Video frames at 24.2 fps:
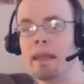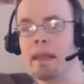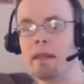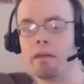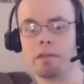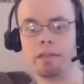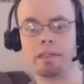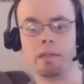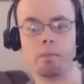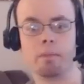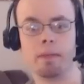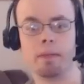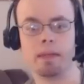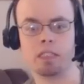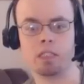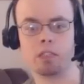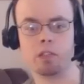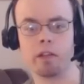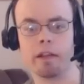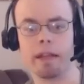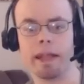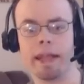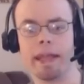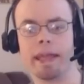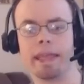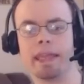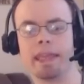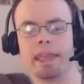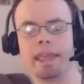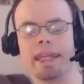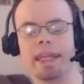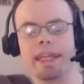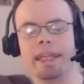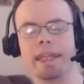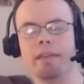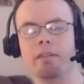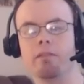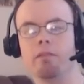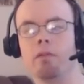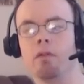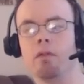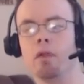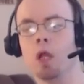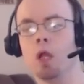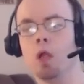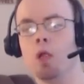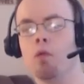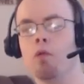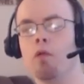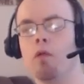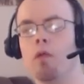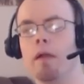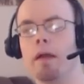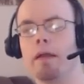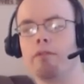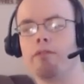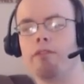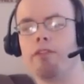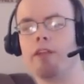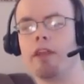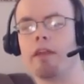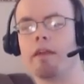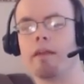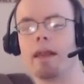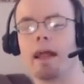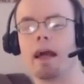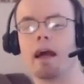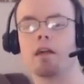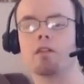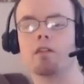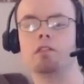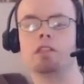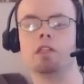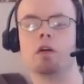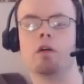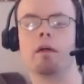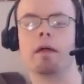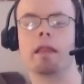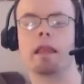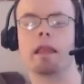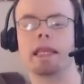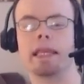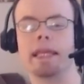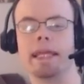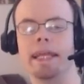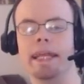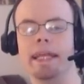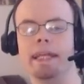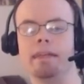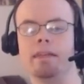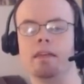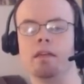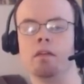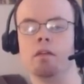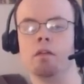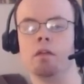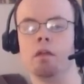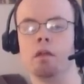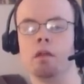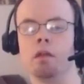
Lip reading: it was a mystery and that they didn't really figure it out until it leaked